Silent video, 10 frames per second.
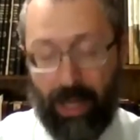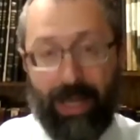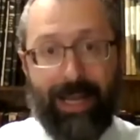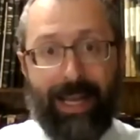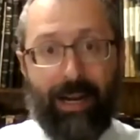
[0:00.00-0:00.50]

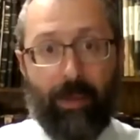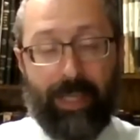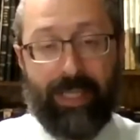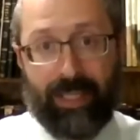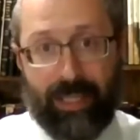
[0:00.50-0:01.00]
it'll be
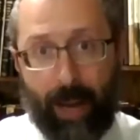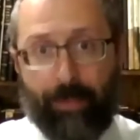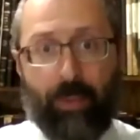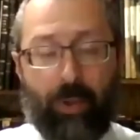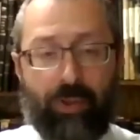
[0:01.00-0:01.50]

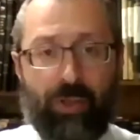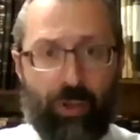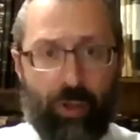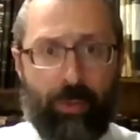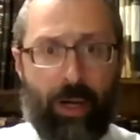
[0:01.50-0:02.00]
susceptible to
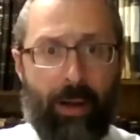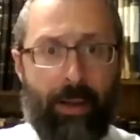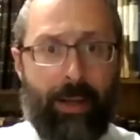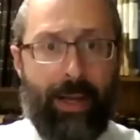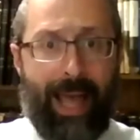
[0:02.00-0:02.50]
tuma
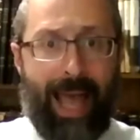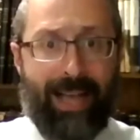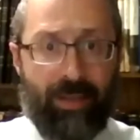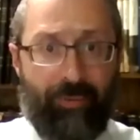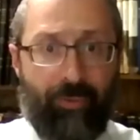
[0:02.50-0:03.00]

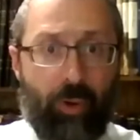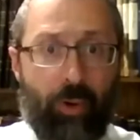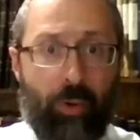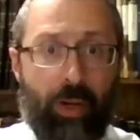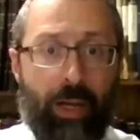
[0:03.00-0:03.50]
as a
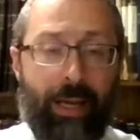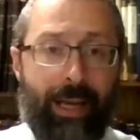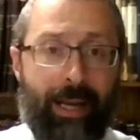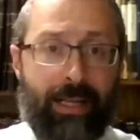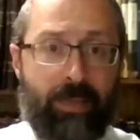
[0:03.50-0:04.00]
food
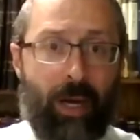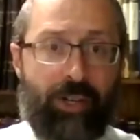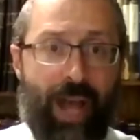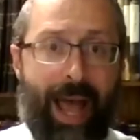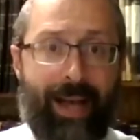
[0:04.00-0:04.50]
in as much
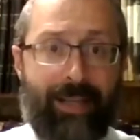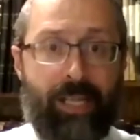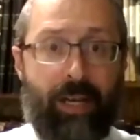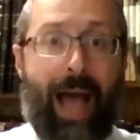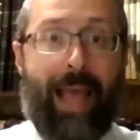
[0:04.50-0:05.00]
as
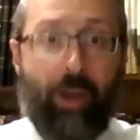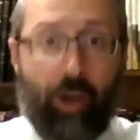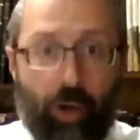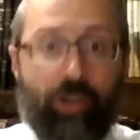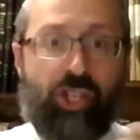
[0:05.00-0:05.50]
I
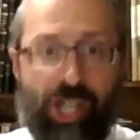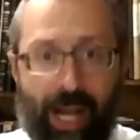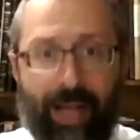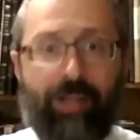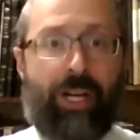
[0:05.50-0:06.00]
could
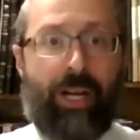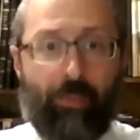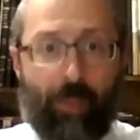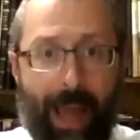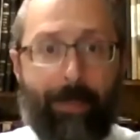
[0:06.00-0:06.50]
change it
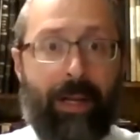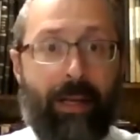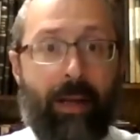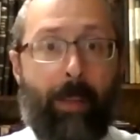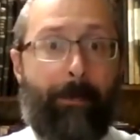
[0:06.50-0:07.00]
and ripen
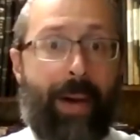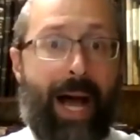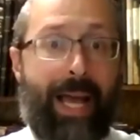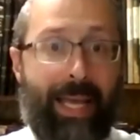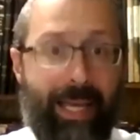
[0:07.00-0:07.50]
it
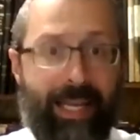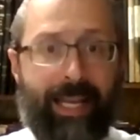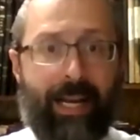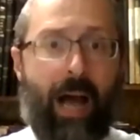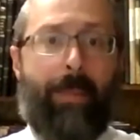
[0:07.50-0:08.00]
by heating
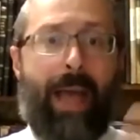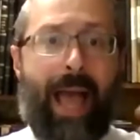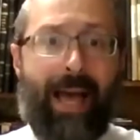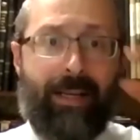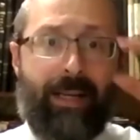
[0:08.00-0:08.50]
it up,
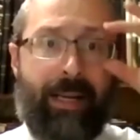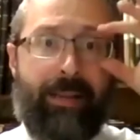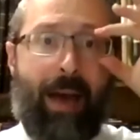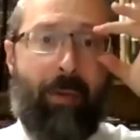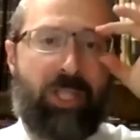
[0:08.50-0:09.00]
and
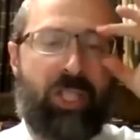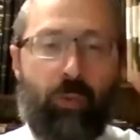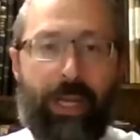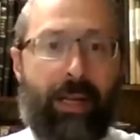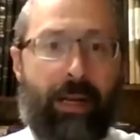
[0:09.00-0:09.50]
that will
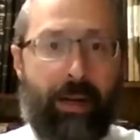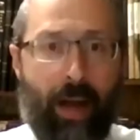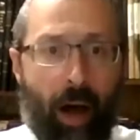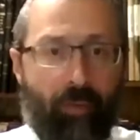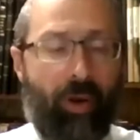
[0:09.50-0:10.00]
sweeten it
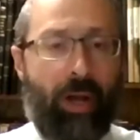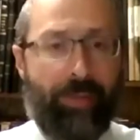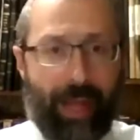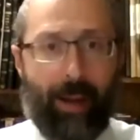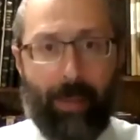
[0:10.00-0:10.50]
enough
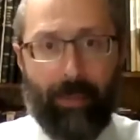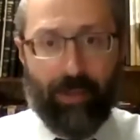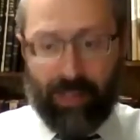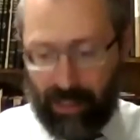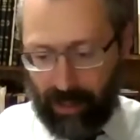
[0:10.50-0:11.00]
that I'm able
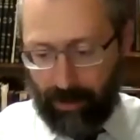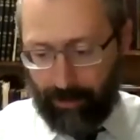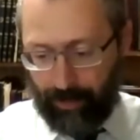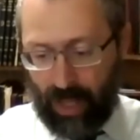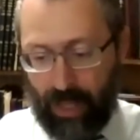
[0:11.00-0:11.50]
to eat it.
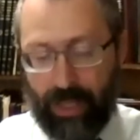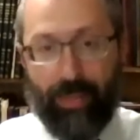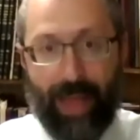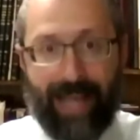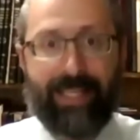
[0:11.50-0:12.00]

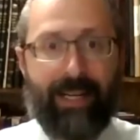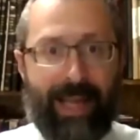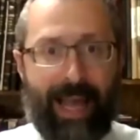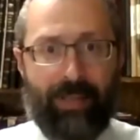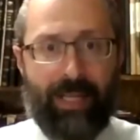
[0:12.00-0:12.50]
And that's going to
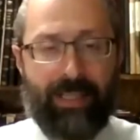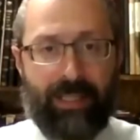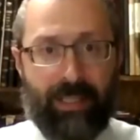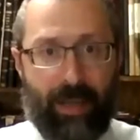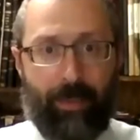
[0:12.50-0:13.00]
count as
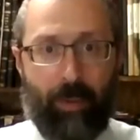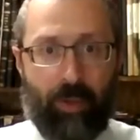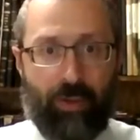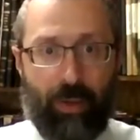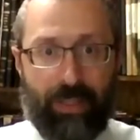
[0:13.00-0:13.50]
susceptible
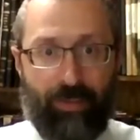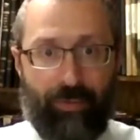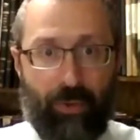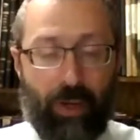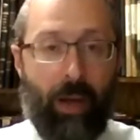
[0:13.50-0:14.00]
to tuma as a
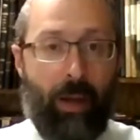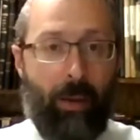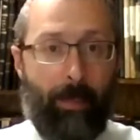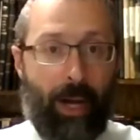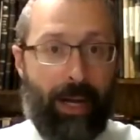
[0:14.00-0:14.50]
food,
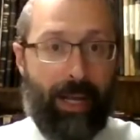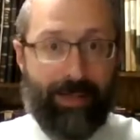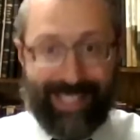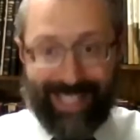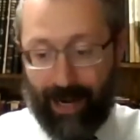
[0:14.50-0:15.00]
but
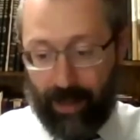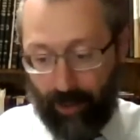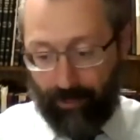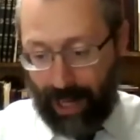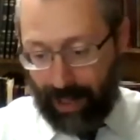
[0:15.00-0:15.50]
it's not
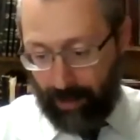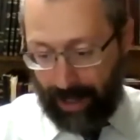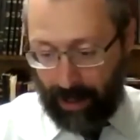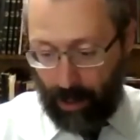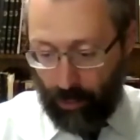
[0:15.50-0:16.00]
enough that I can
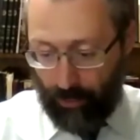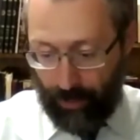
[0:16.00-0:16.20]
make an eruv.